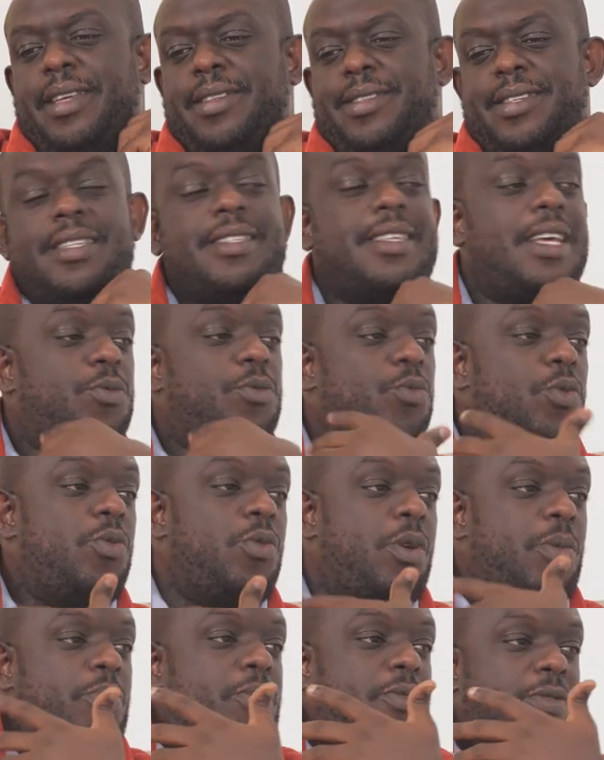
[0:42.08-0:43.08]
It's just that we
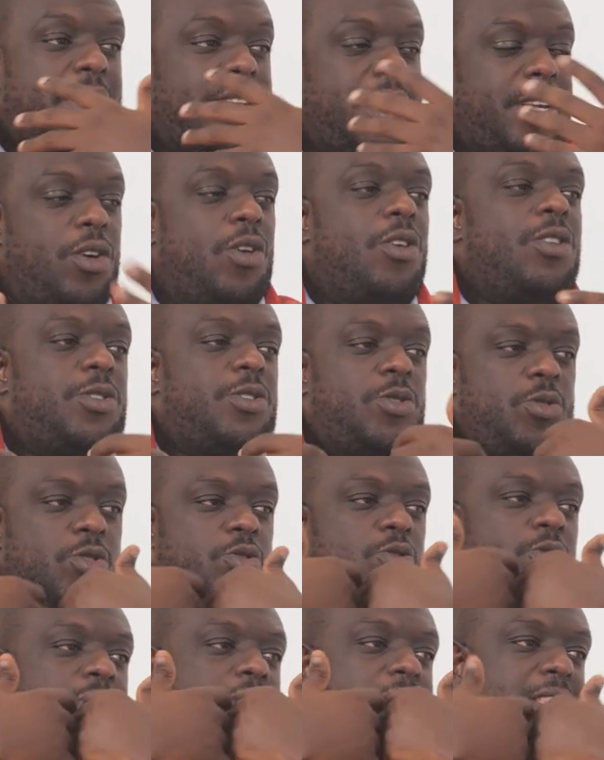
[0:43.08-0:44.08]
were providing. Also,
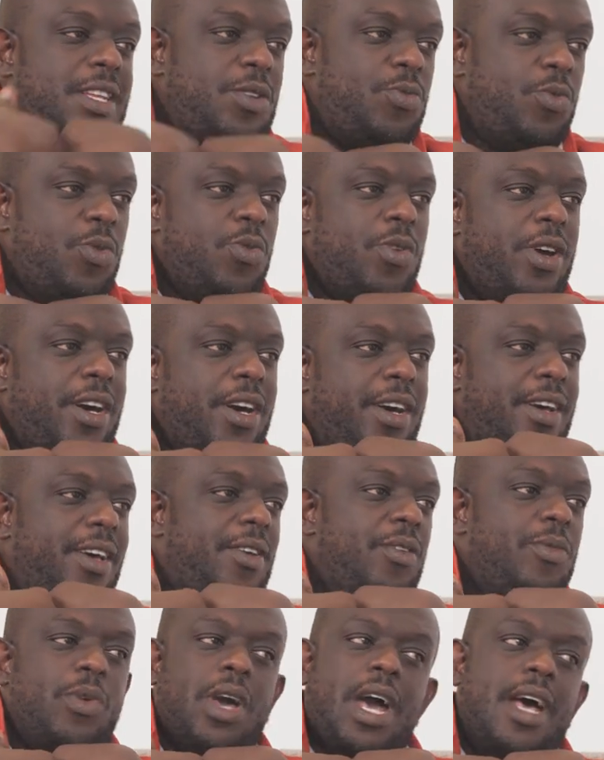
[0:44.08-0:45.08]
you could say that we were,
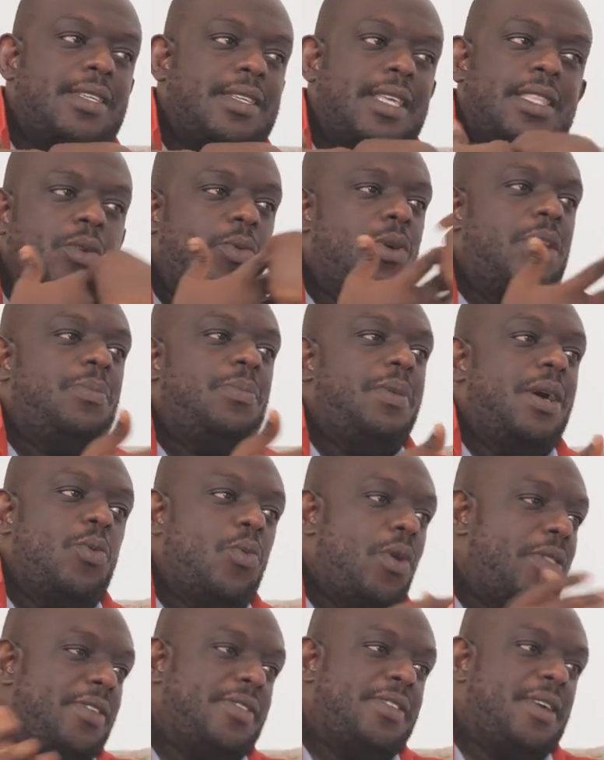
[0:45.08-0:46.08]
us and the World
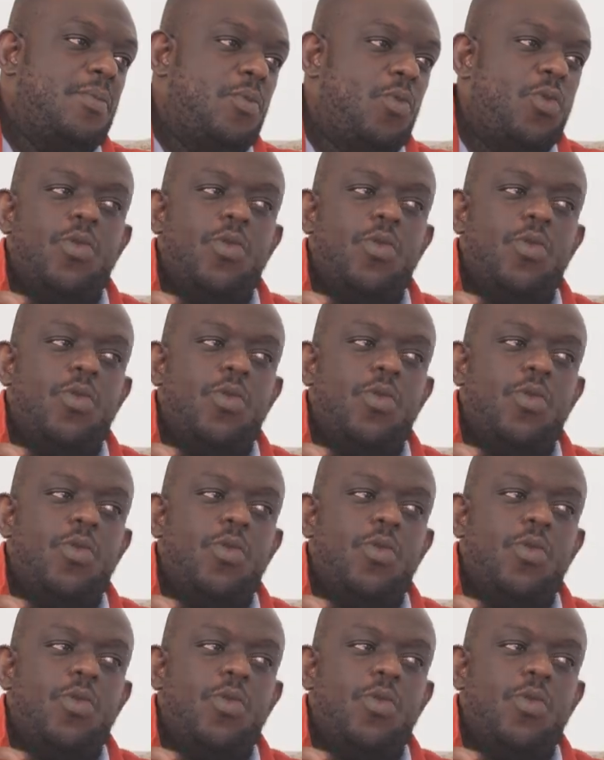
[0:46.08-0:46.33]
Bank were the same.